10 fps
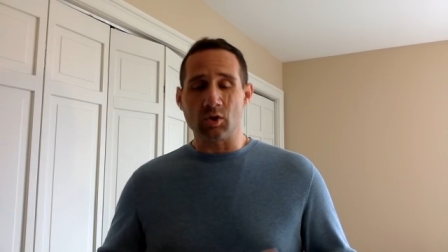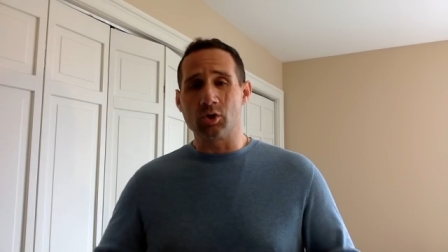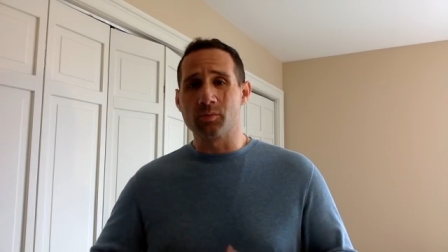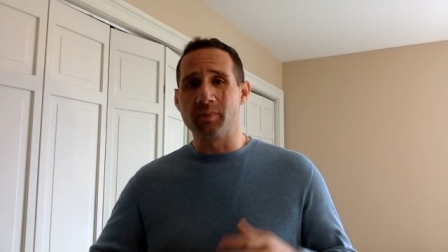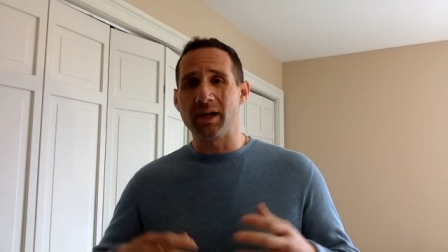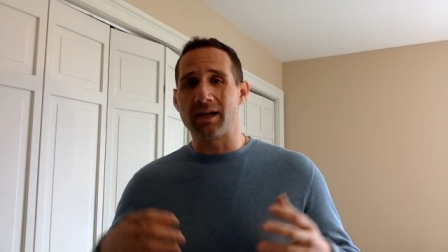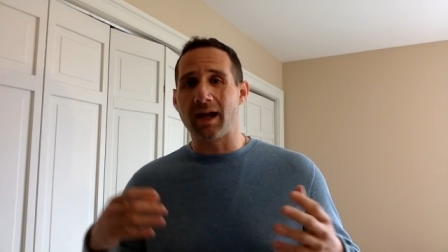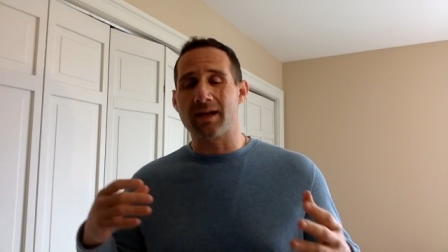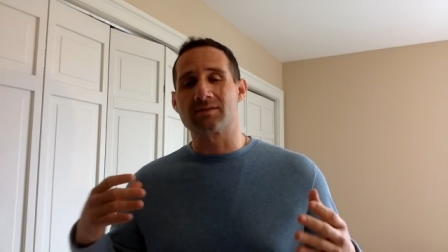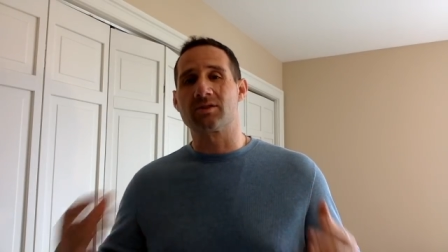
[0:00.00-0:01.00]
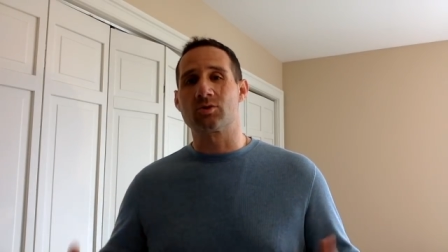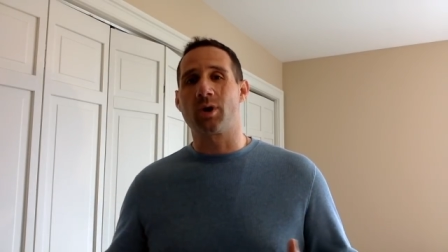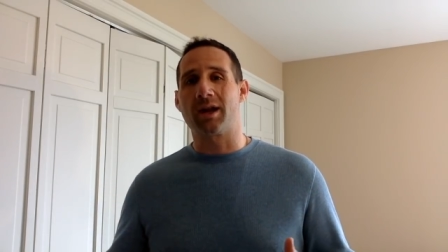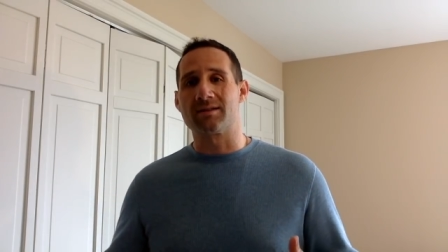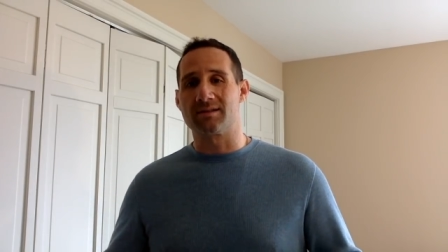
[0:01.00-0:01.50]
you're being asked to
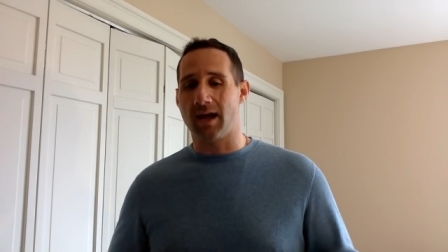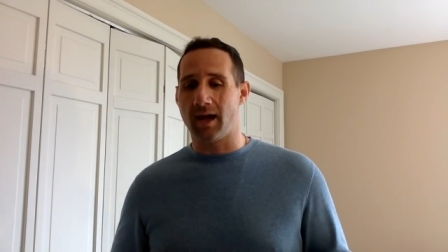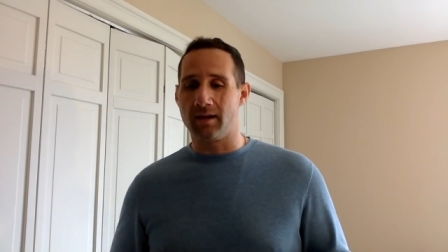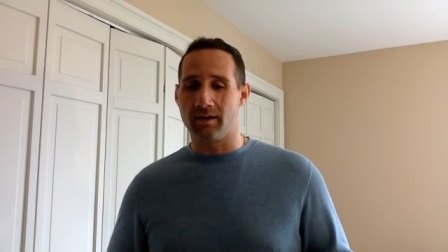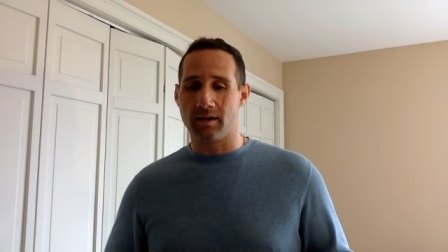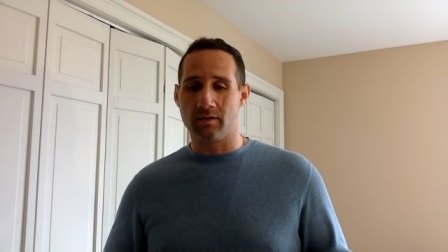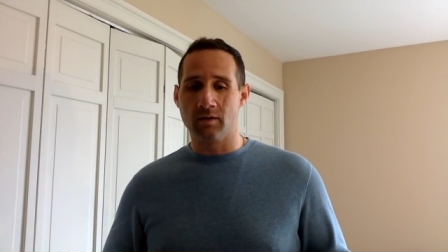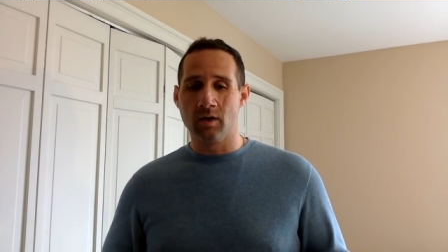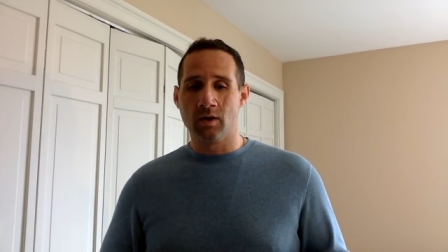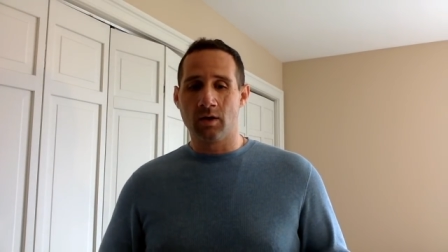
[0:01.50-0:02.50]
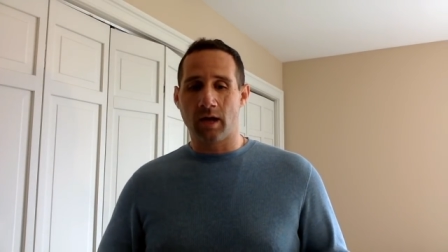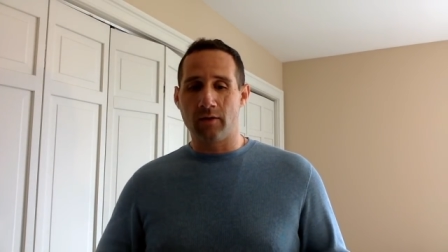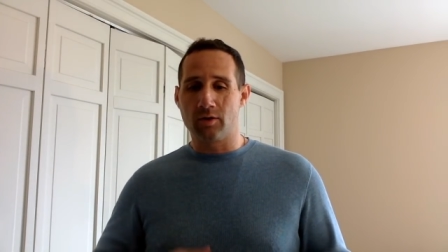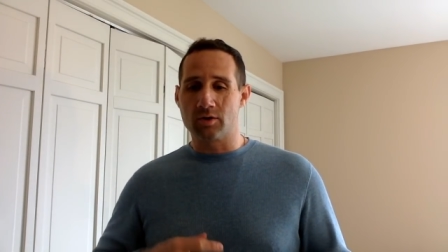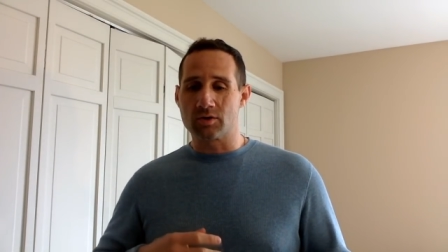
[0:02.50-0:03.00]
transcend and
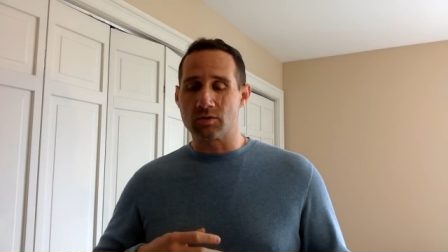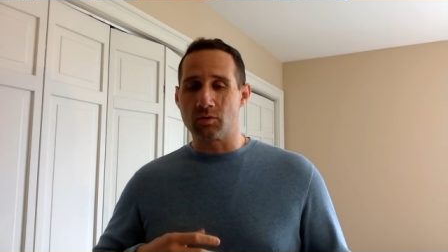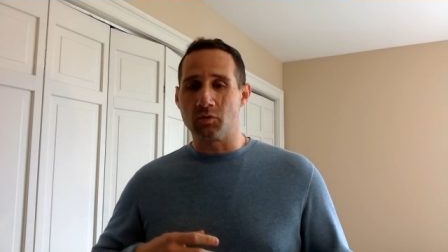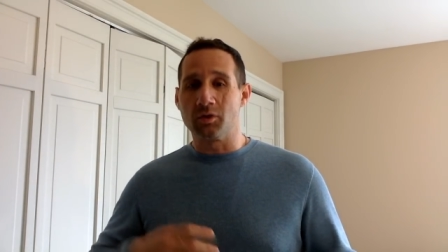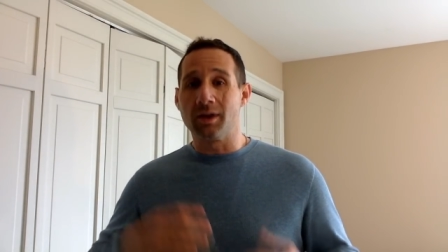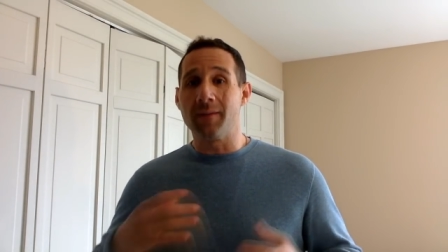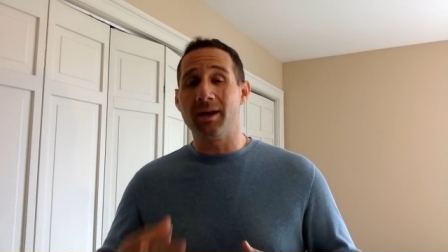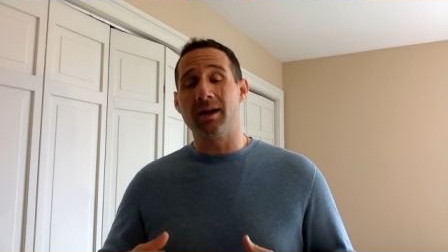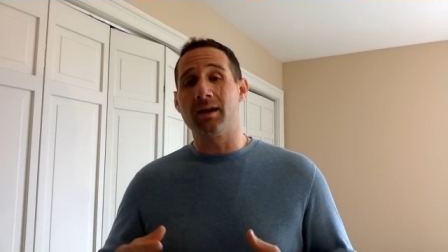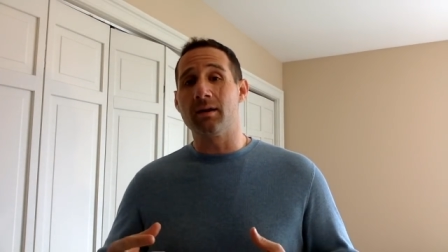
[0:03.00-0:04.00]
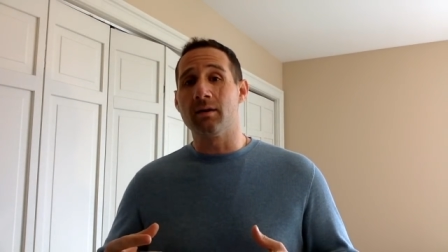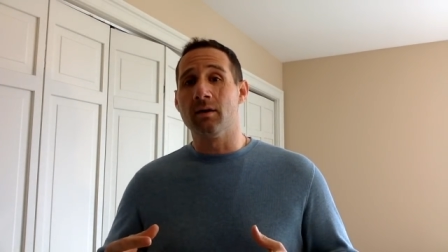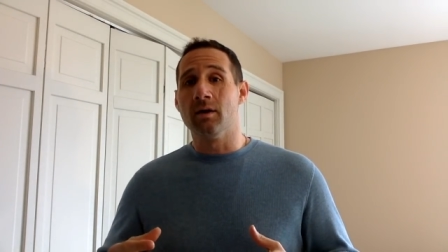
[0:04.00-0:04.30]
and there's limited